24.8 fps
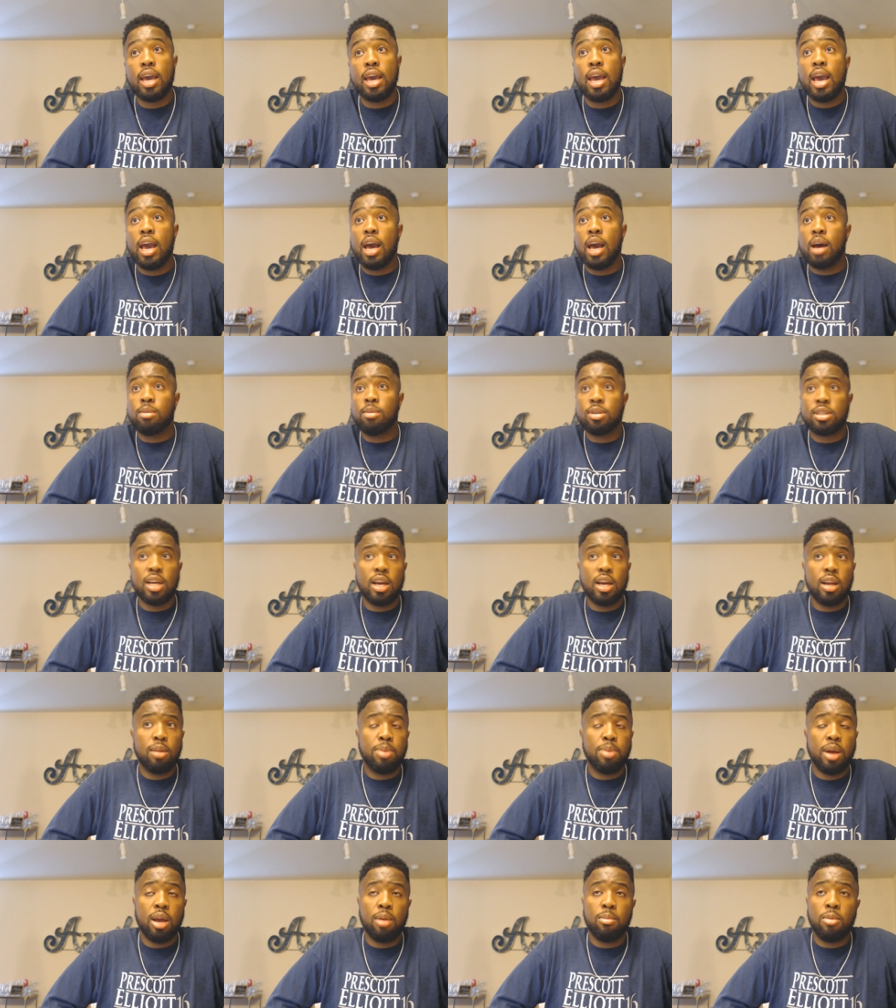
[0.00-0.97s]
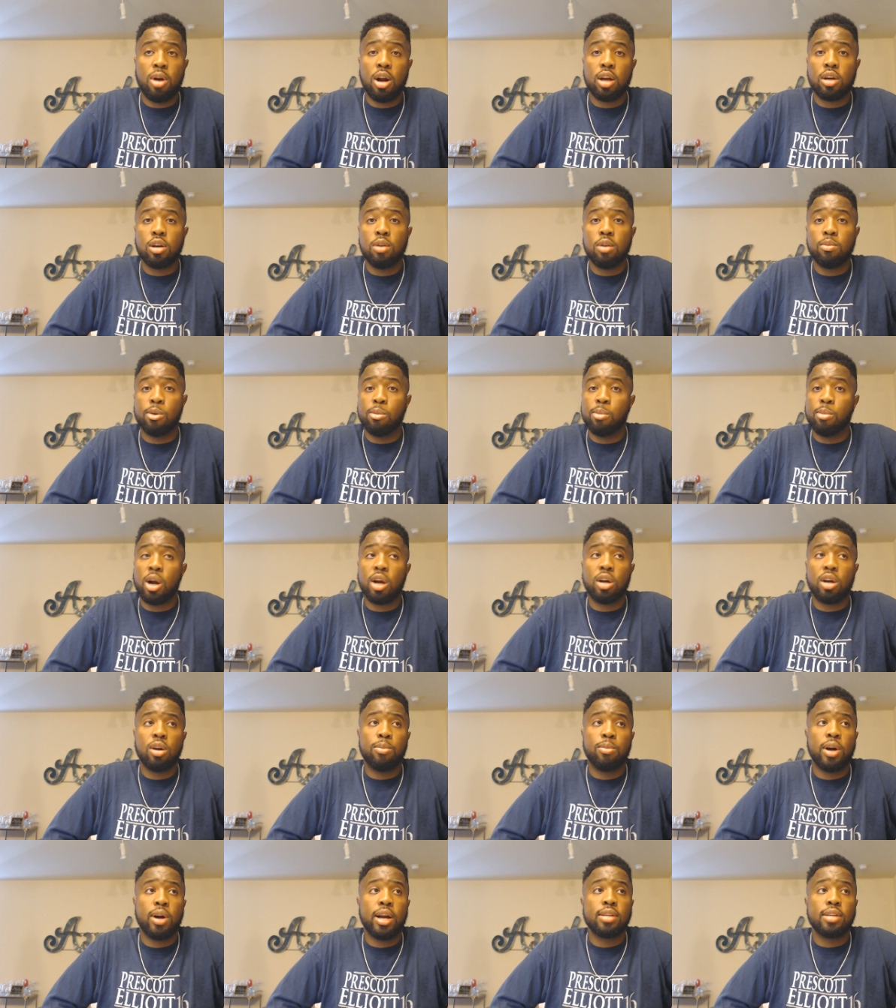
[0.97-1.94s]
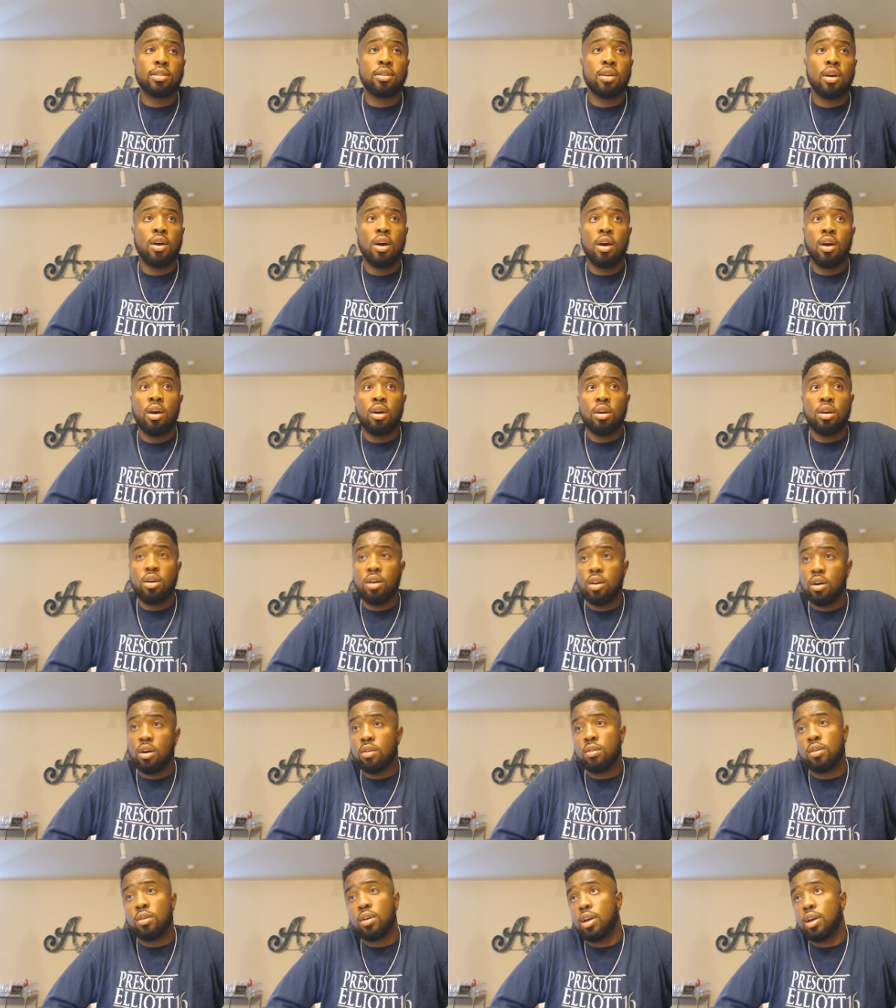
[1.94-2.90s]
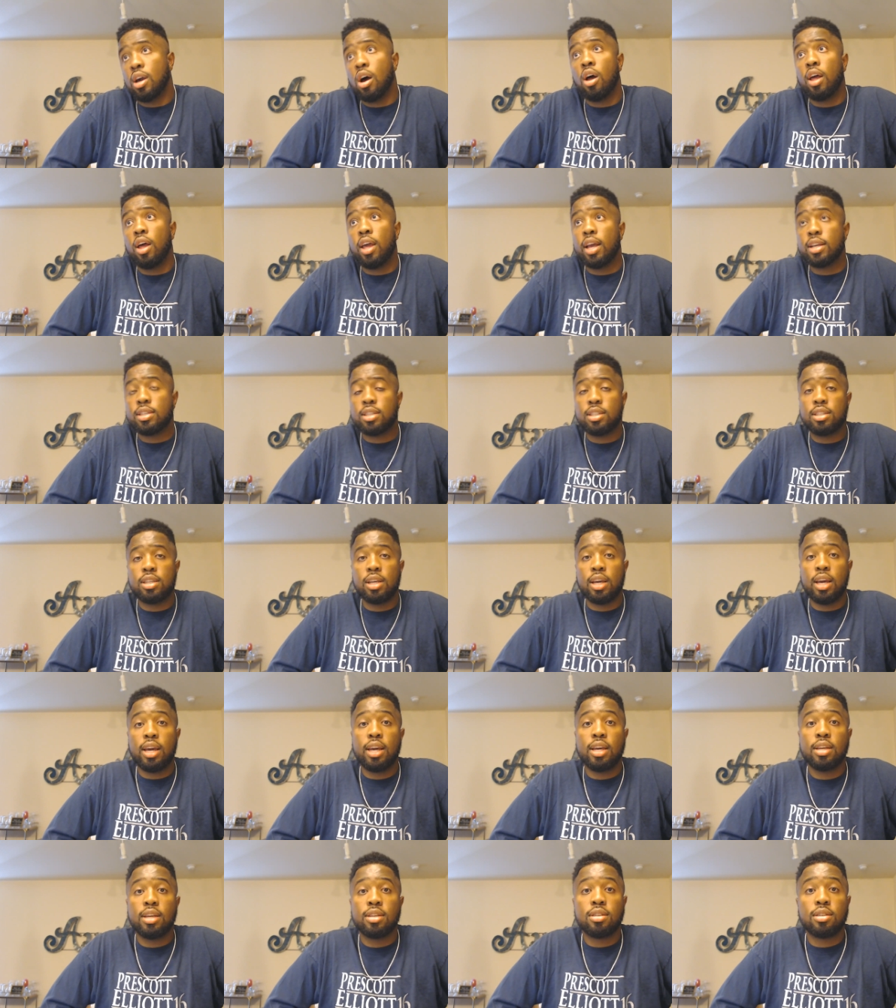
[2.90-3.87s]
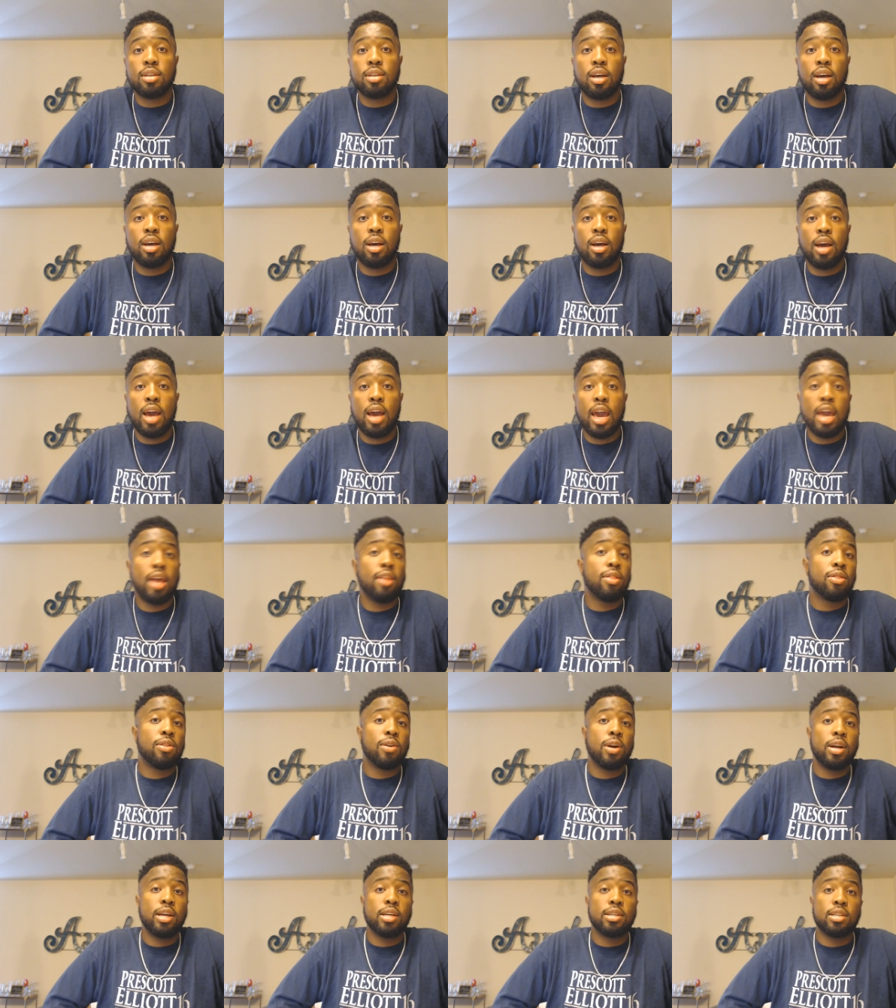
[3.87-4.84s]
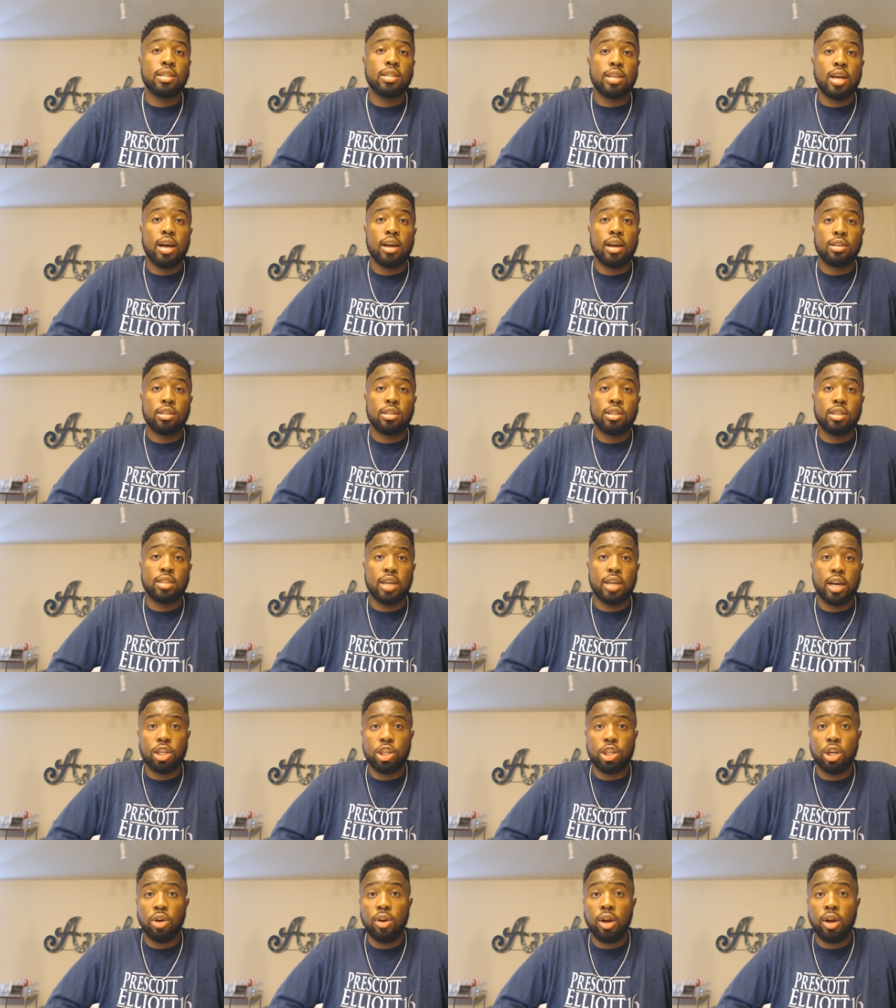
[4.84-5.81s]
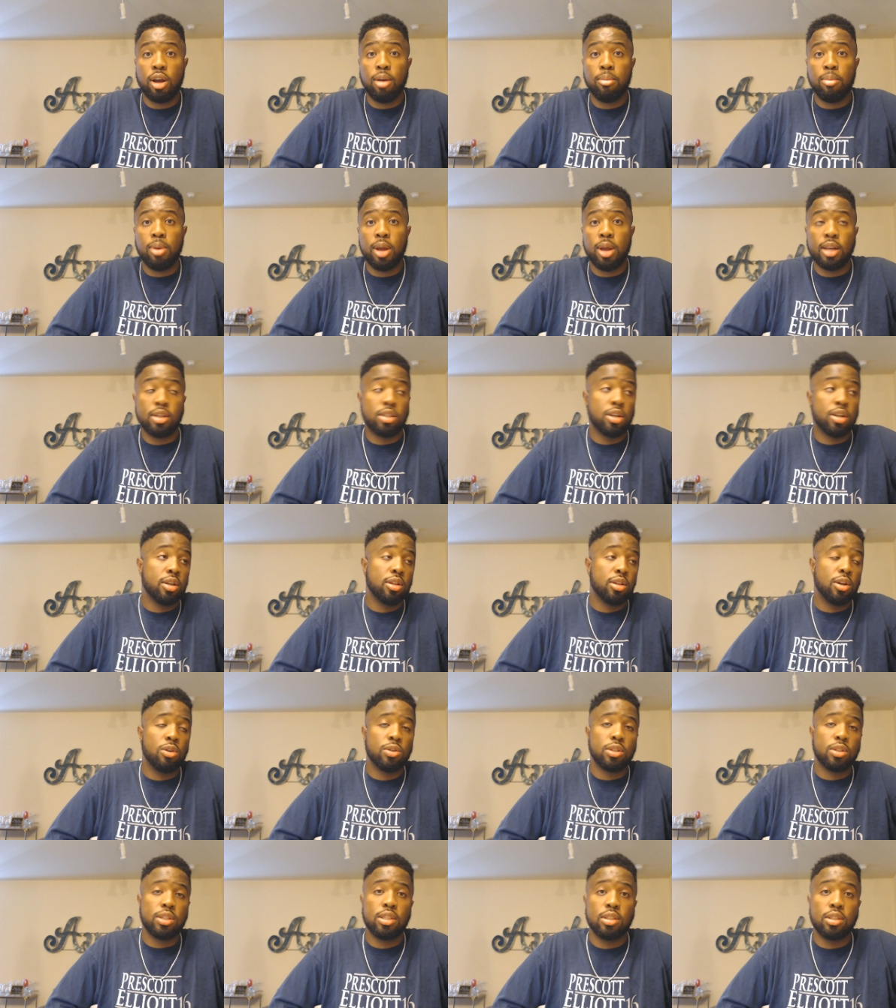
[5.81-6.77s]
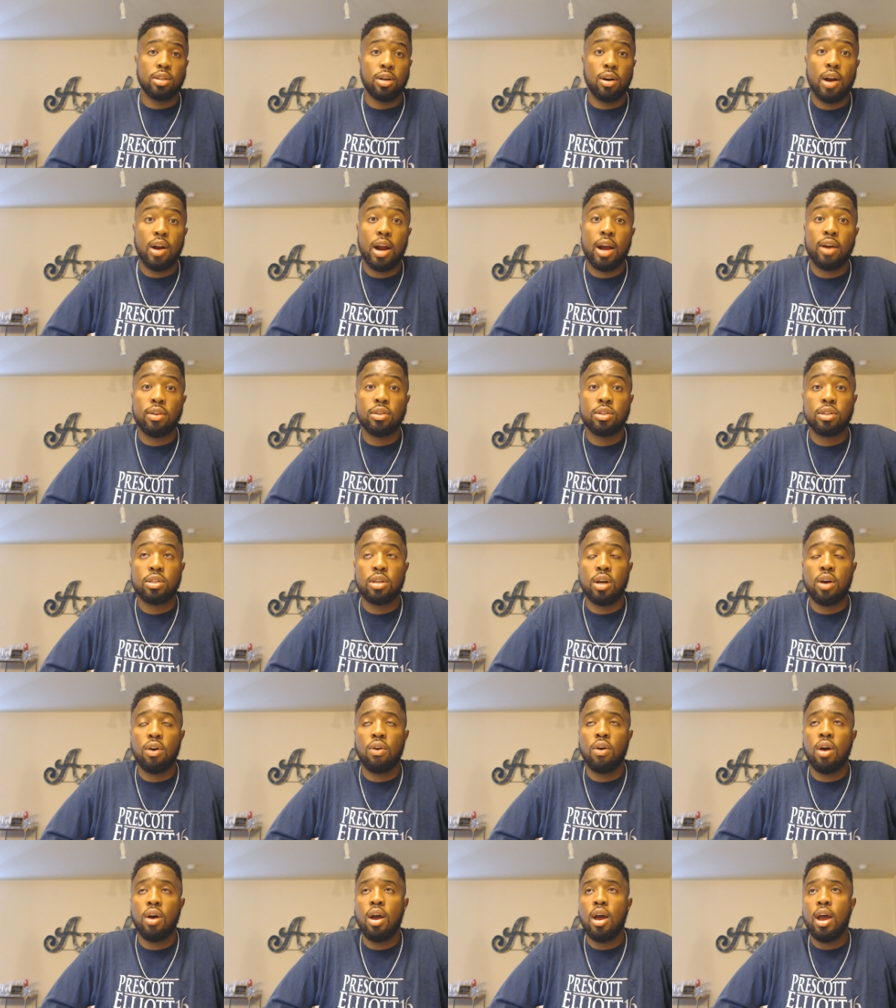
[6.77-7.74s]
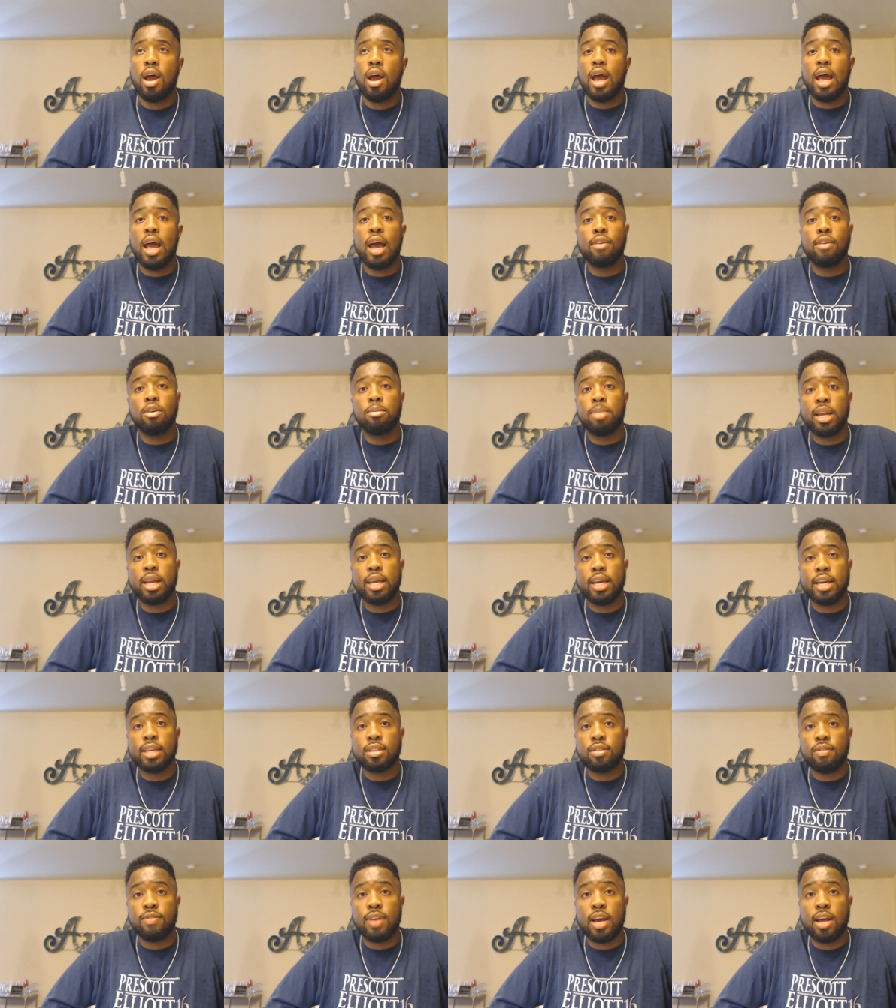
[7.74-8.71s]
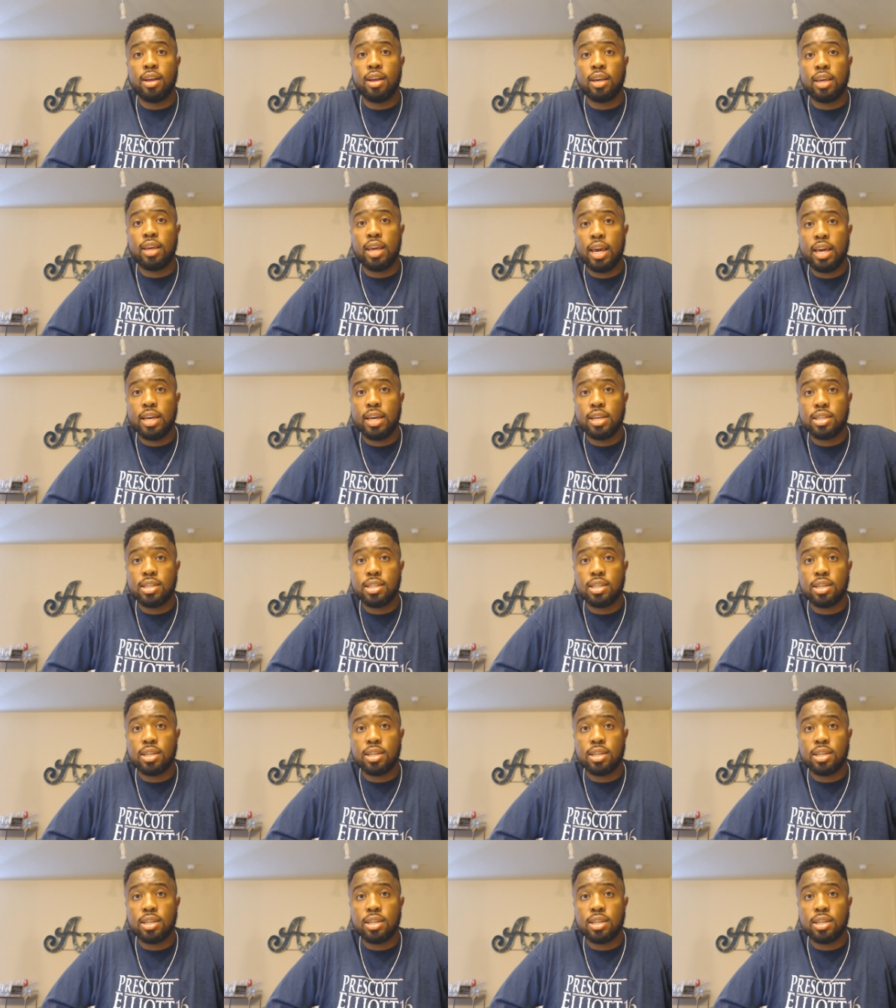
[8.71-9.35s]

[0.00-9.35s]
I'm excited to pay Amari Cooper. Amari Cooper has, you know, all he has to say is 8-3 since I showed up and turned the whole season around. So everybody has a valid case,